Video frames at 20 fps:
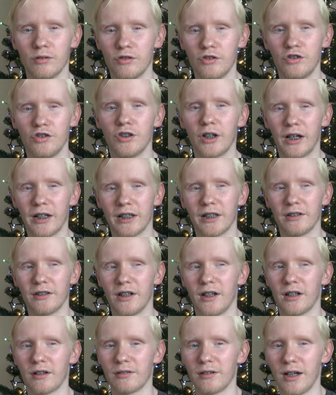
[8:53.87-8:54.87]
giant
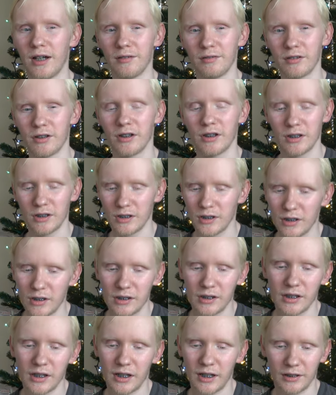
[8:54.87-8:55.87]
aircraft,
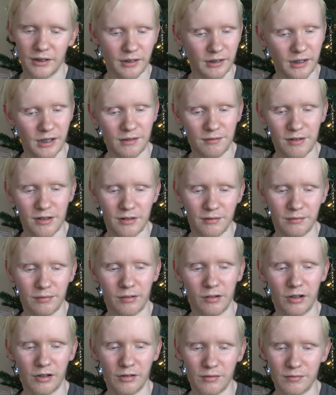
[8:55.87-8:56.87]
and I think the Aviation
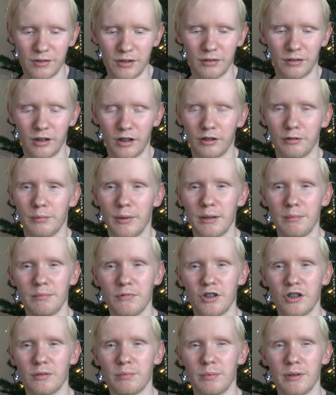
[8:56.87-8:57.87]
400 fuselage might
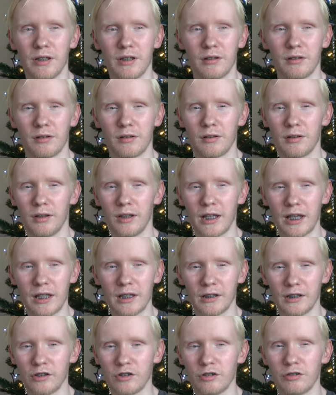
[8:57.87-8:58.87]
just be a
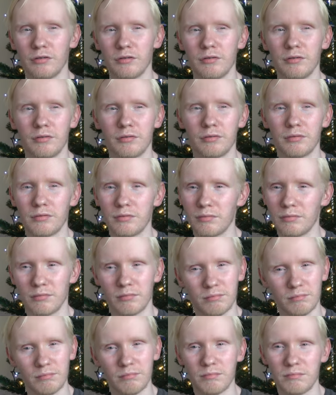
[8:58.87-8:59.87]
slightly too
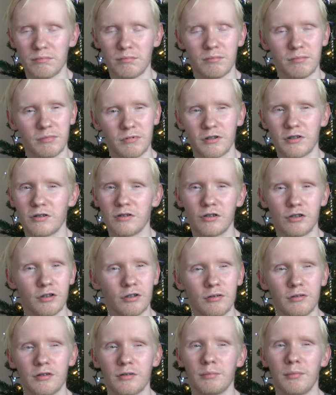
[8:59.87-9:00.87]

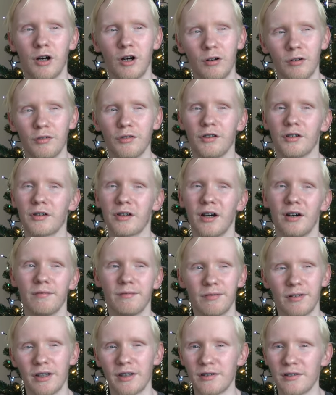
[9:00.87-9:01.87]
too small in
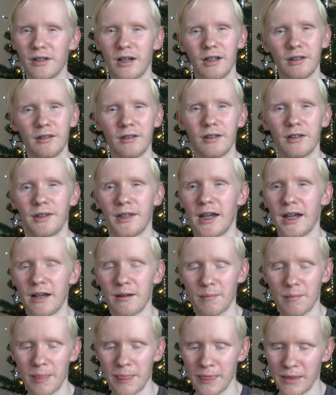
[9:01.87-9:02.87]
circumference. Other than
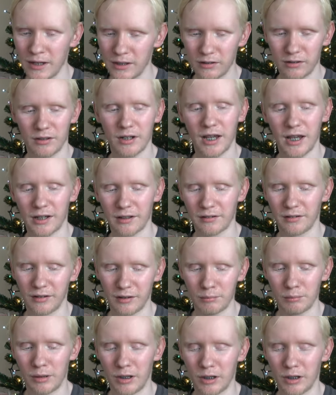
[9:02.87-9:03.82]
that, it's an excellent